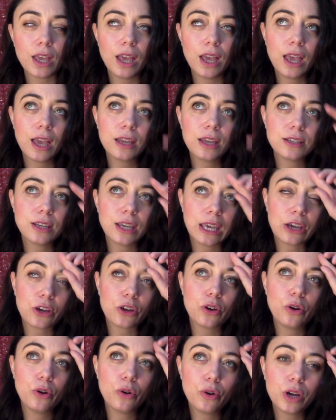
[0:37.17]
and
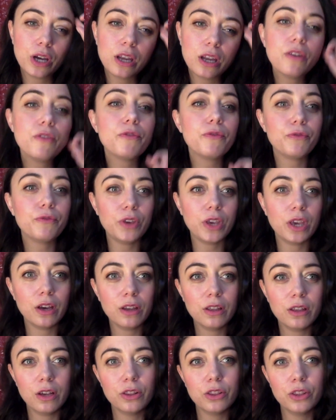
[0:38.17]
it could
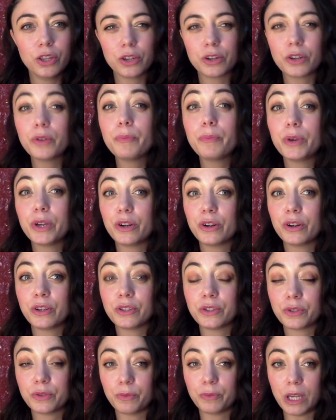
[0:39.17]
feel a little
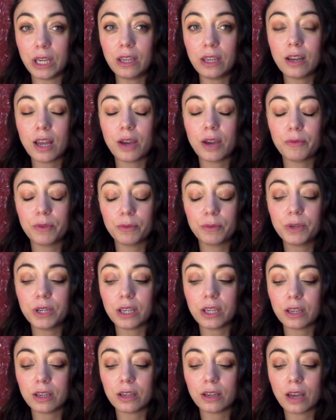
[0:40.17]
bittersweet. I will
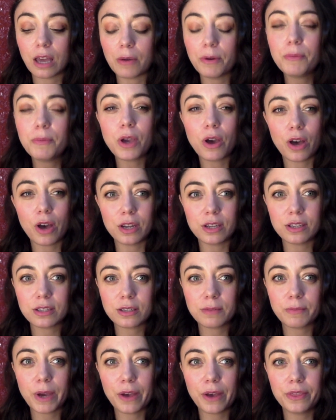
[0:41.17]
be I will be
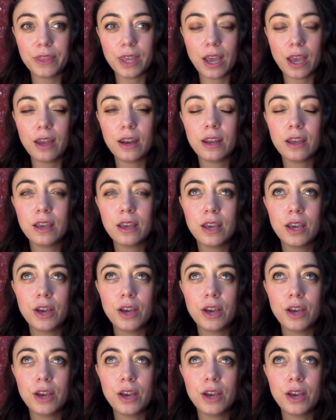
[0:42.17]
honest about that.